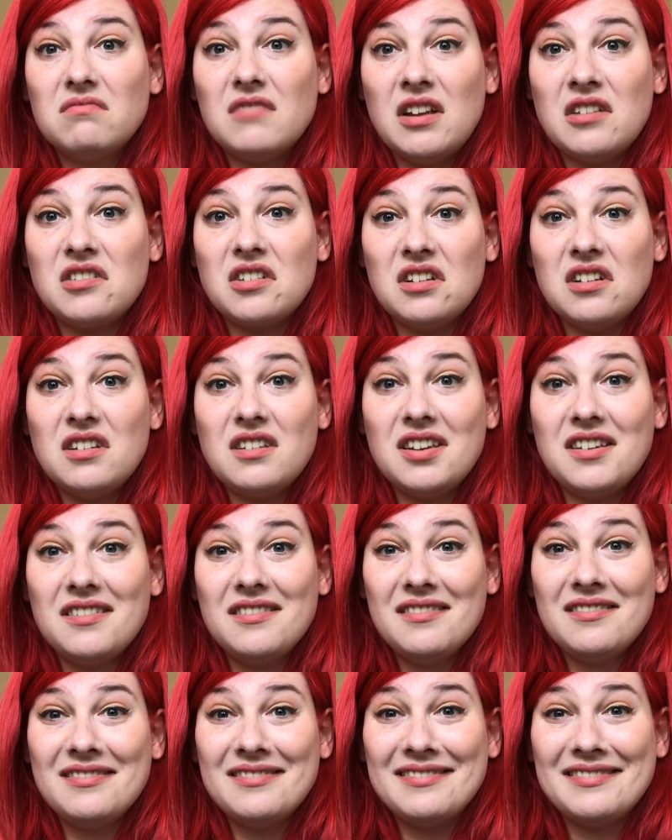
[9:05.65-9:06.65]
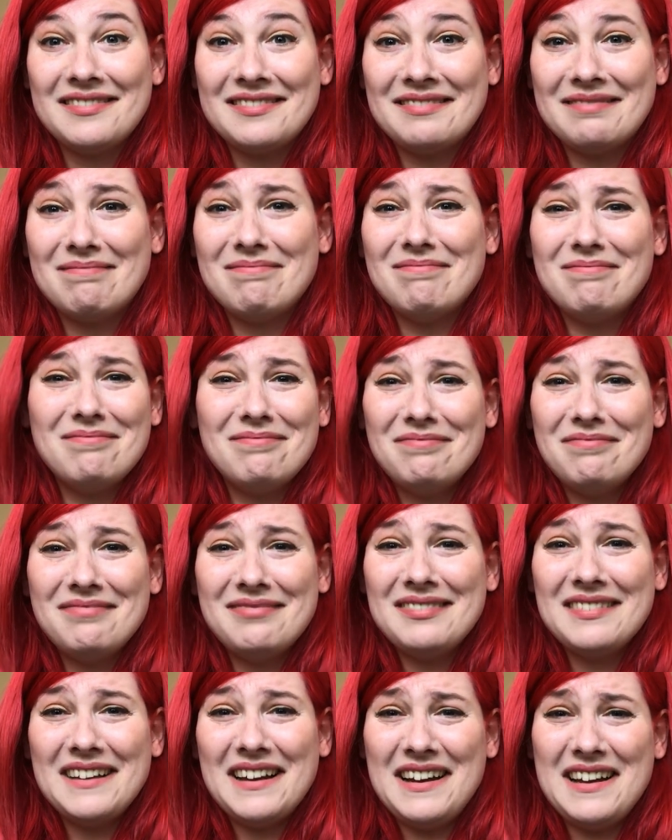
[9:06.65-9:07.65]
tastes good.
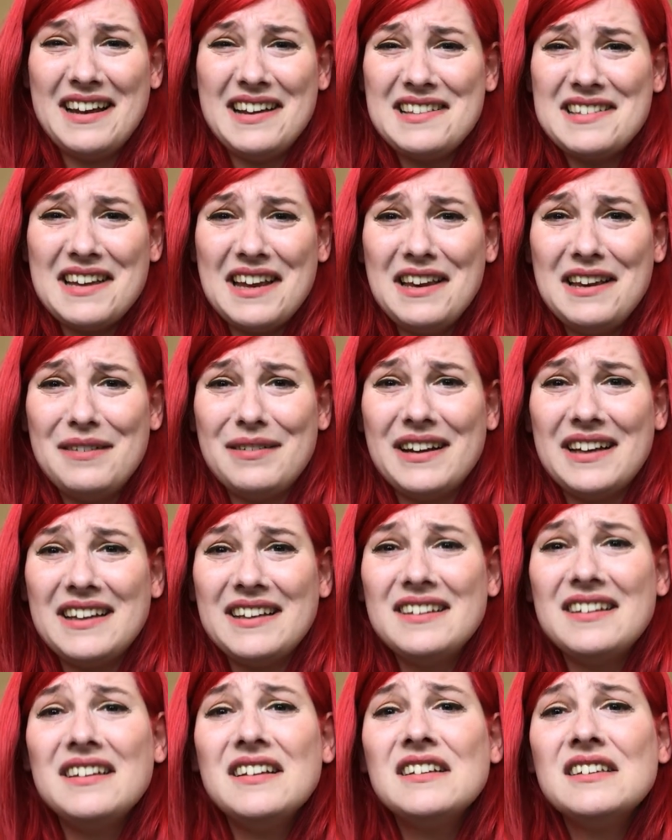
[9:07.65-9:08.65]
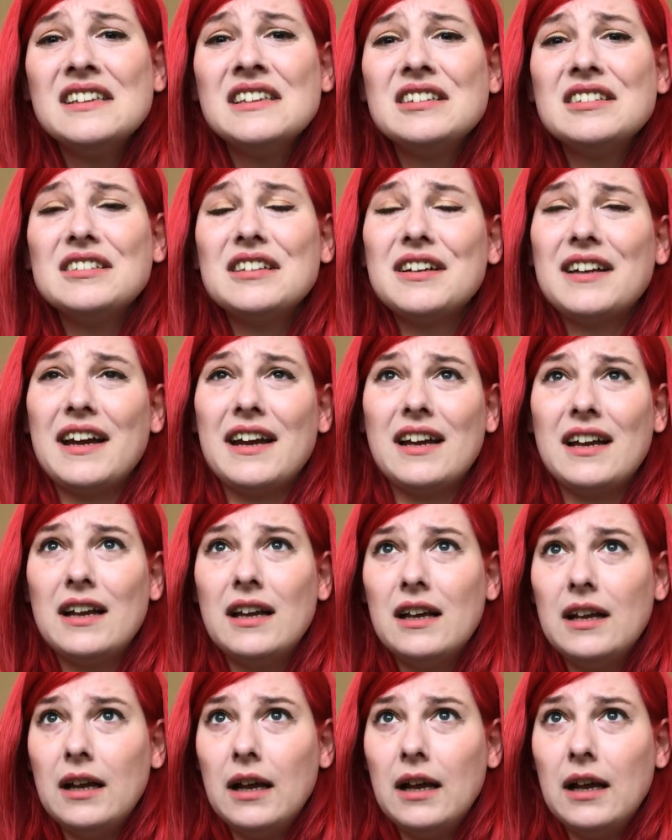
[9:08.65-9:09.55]
I ate it anyway. Okay.